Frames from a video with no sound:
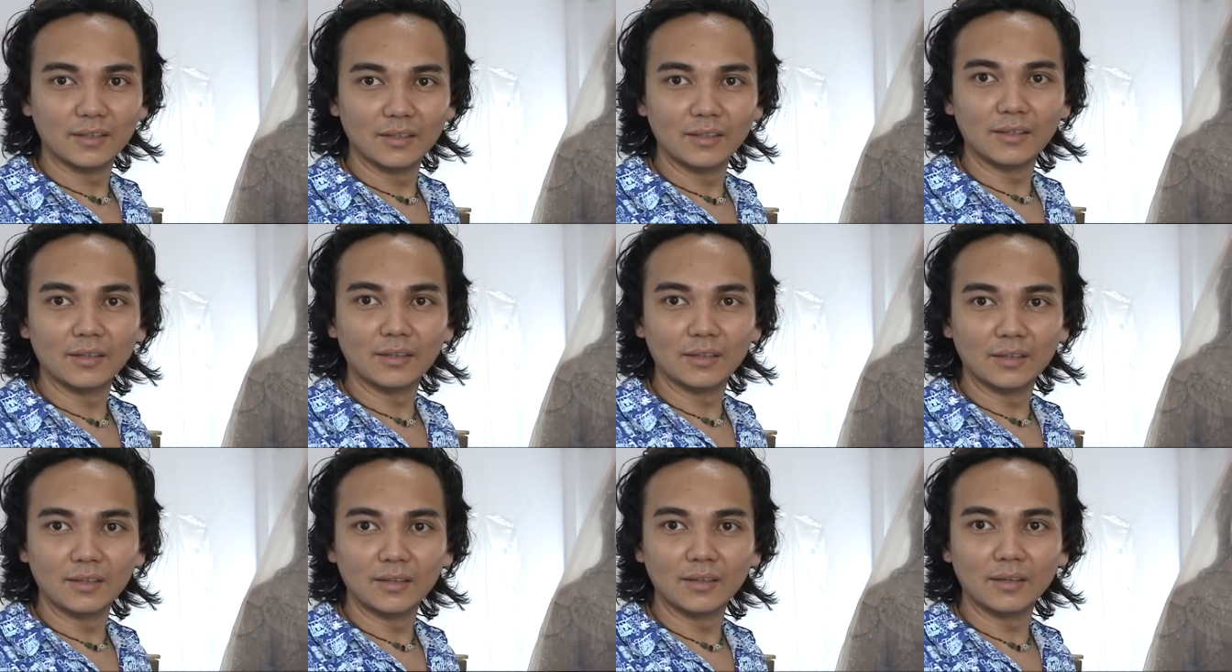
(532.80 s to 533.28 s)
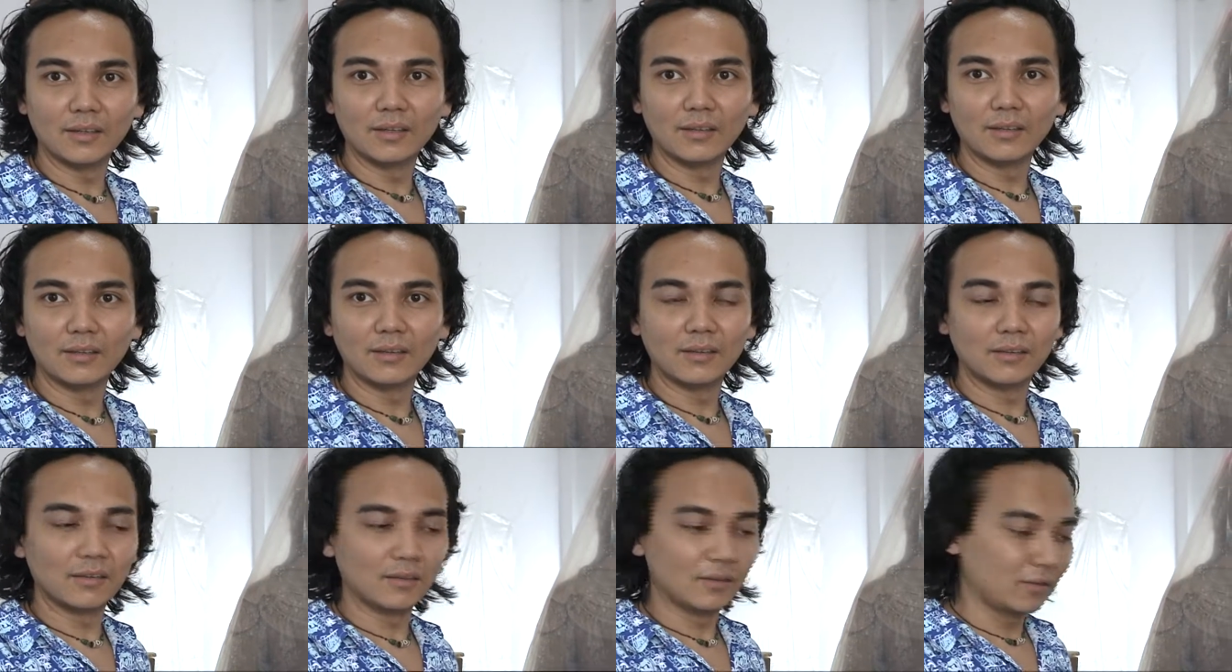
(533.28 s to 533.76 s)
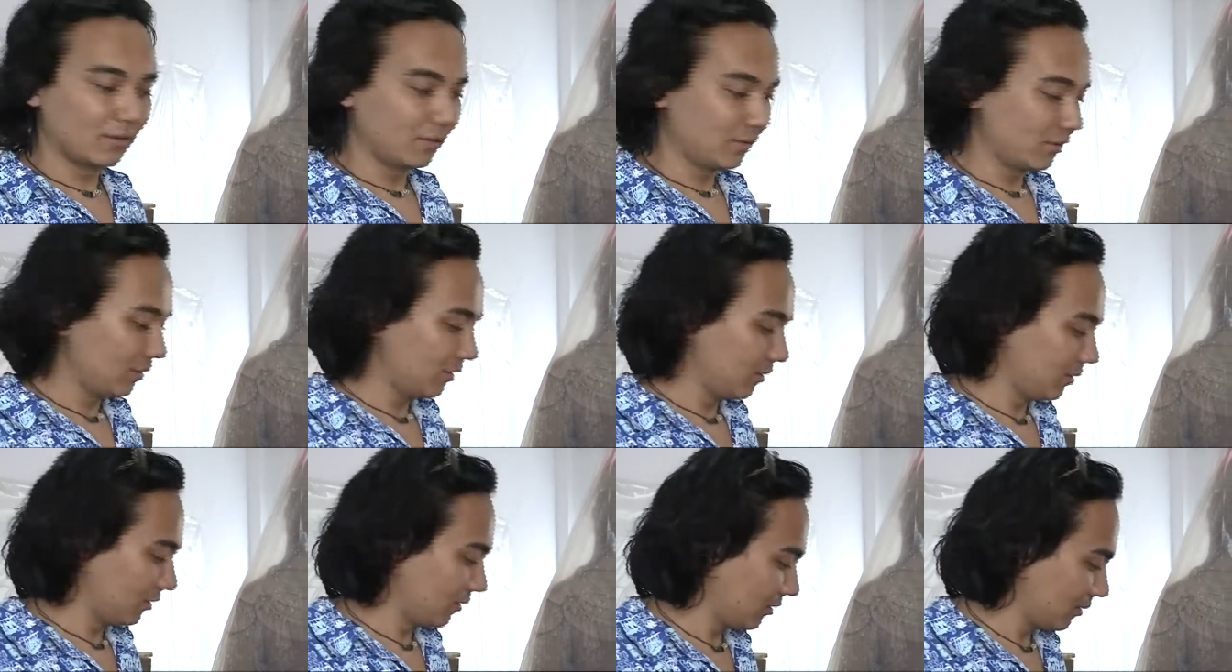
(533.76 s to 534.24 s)

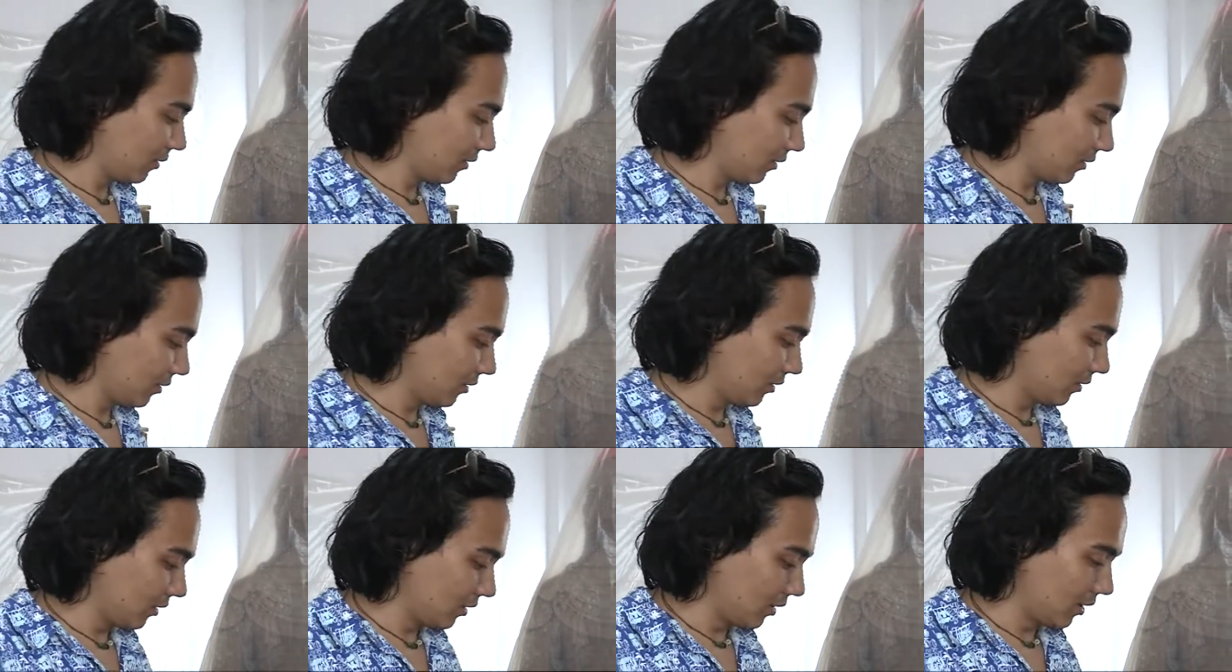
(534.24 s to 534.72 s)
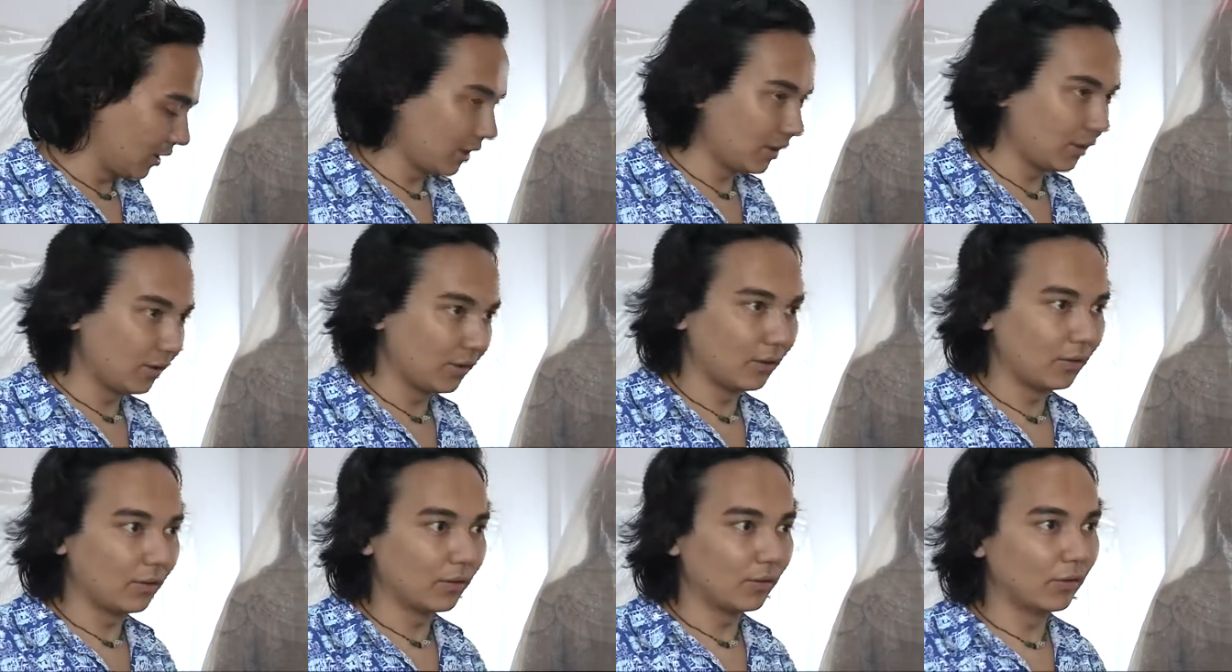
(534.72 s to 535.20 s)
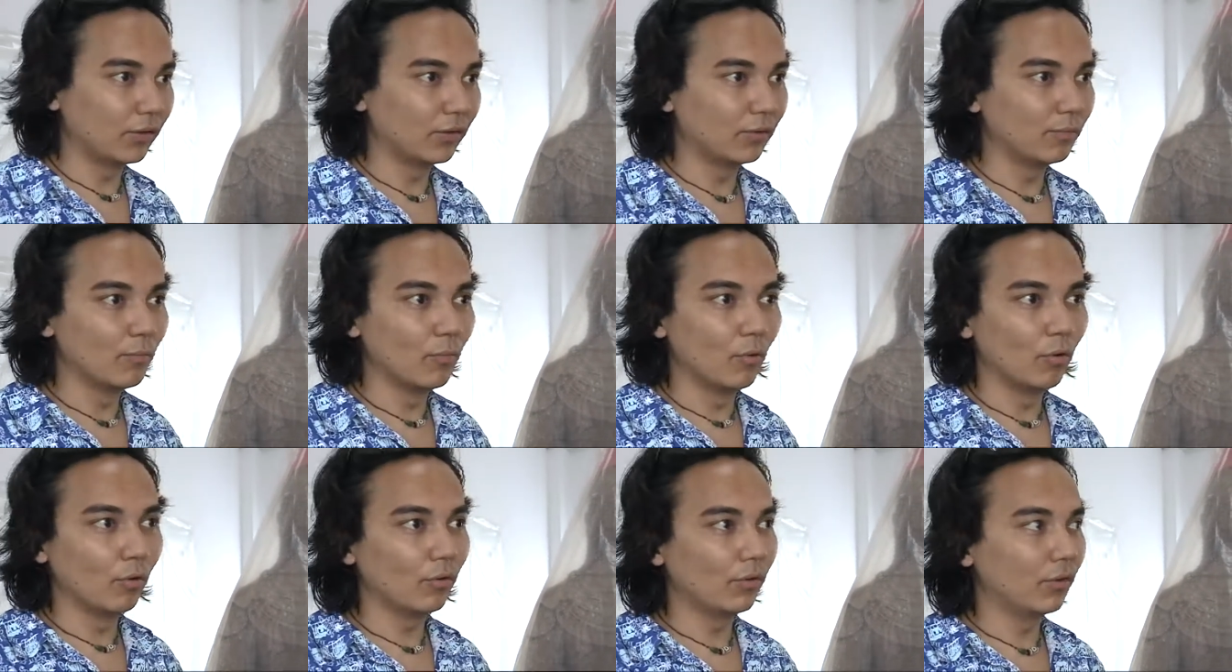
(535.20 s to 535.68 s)
Yeah? And the
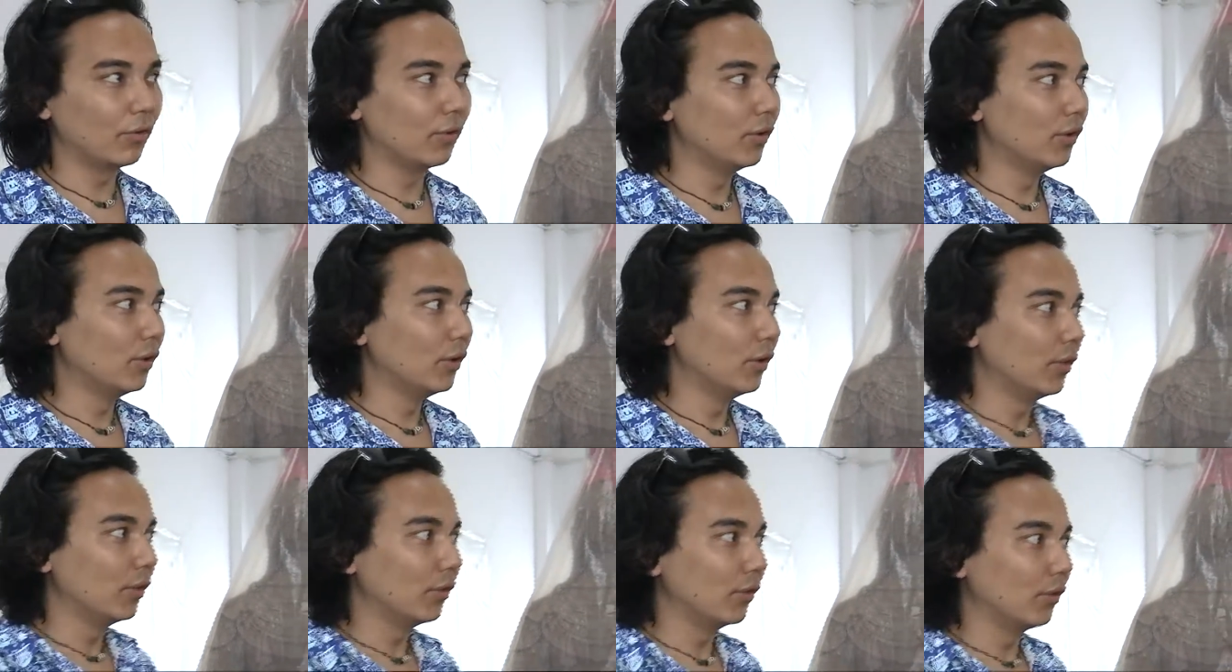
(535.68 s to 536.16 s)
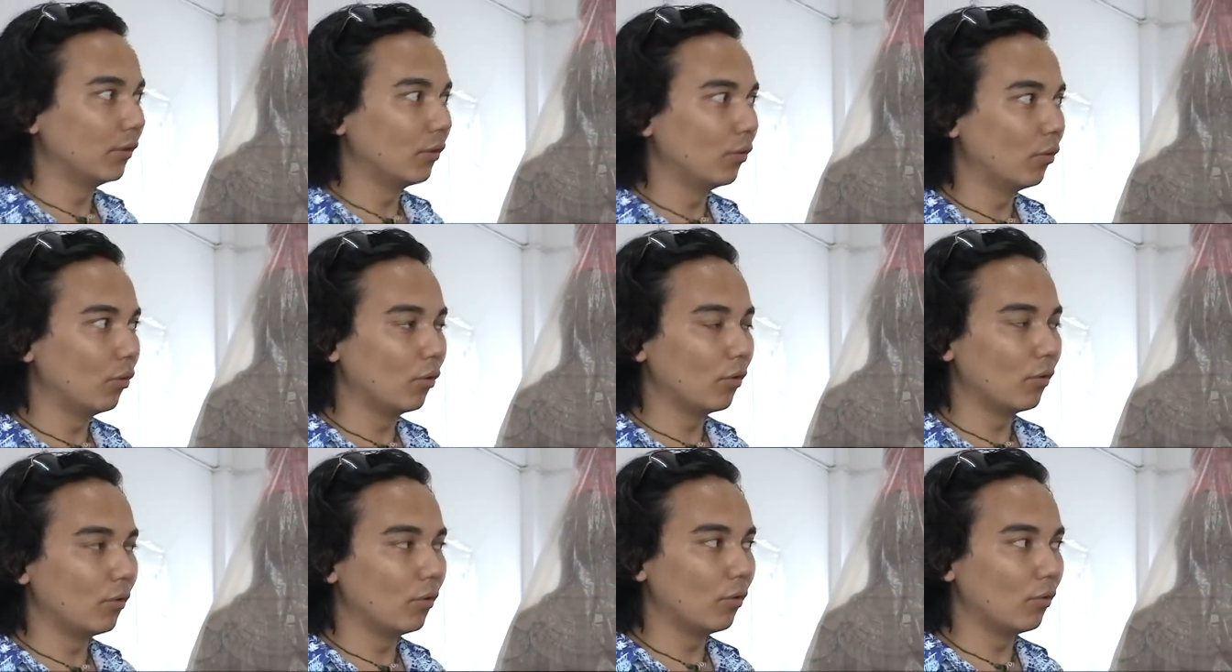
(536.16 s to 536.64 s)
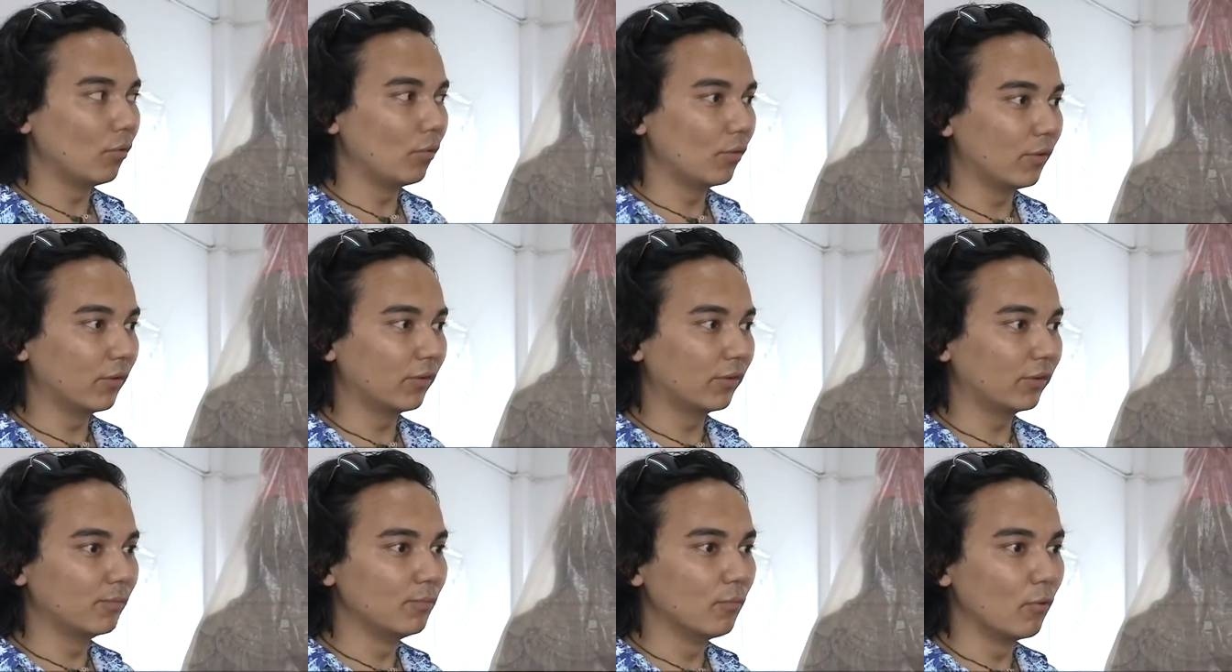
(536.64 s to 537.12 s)
smaller, all the, the
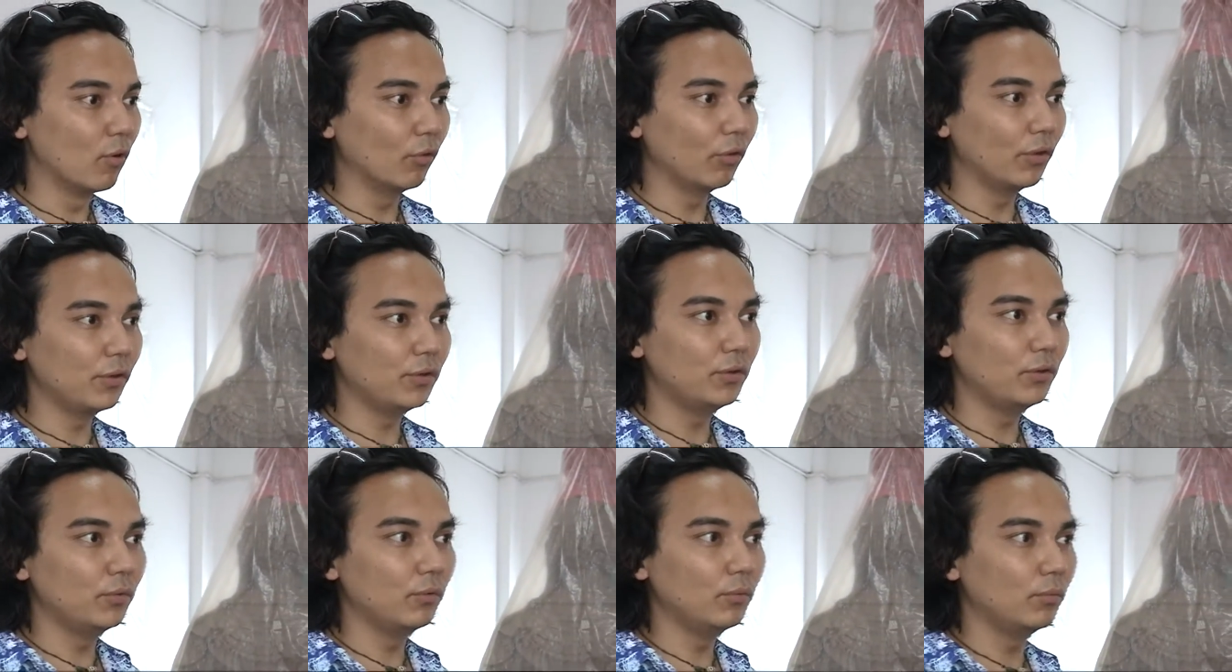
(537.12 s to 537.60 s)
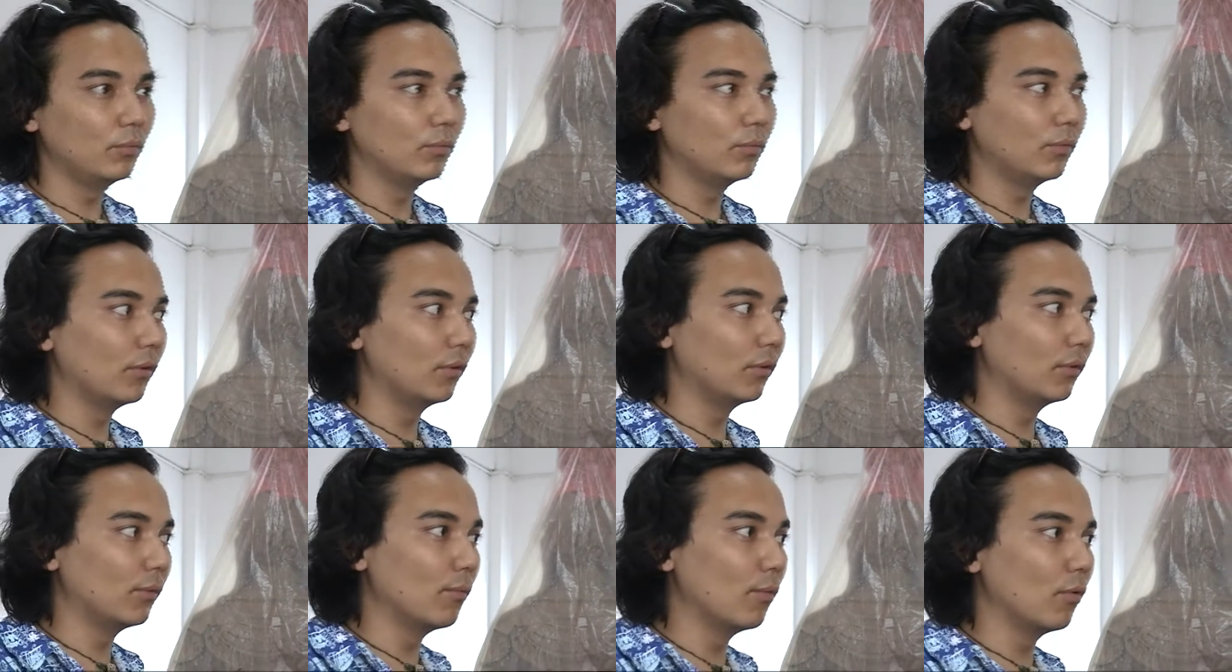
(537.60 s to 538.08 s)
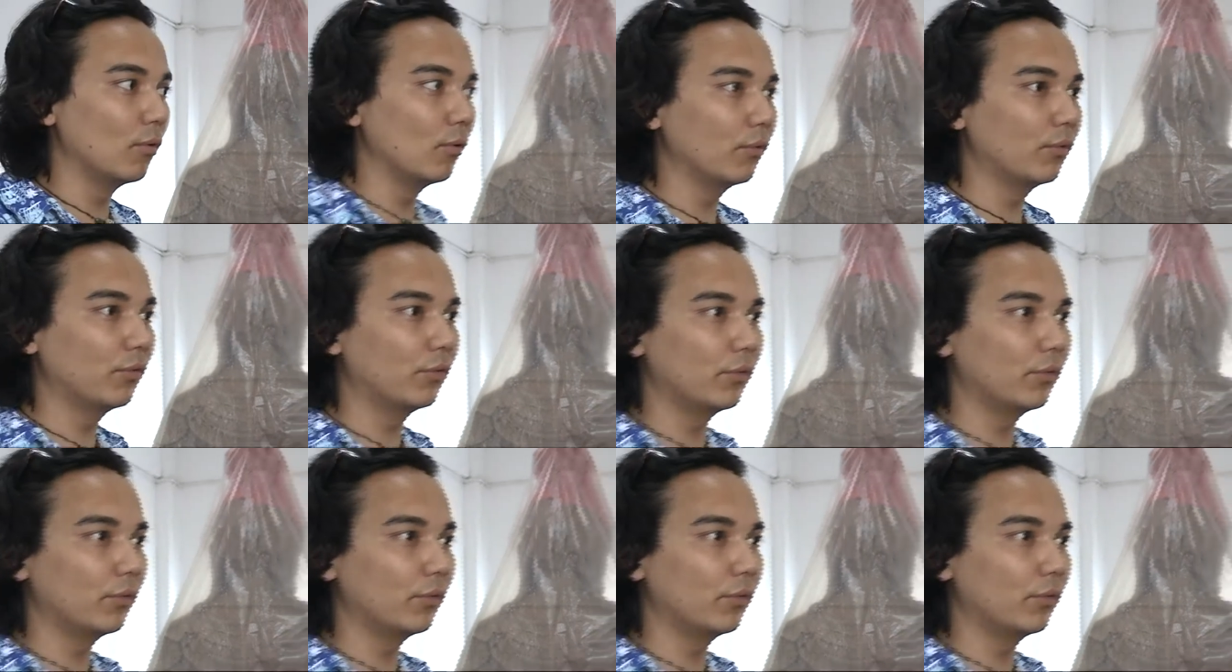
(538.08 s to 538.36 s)
smaller you, the more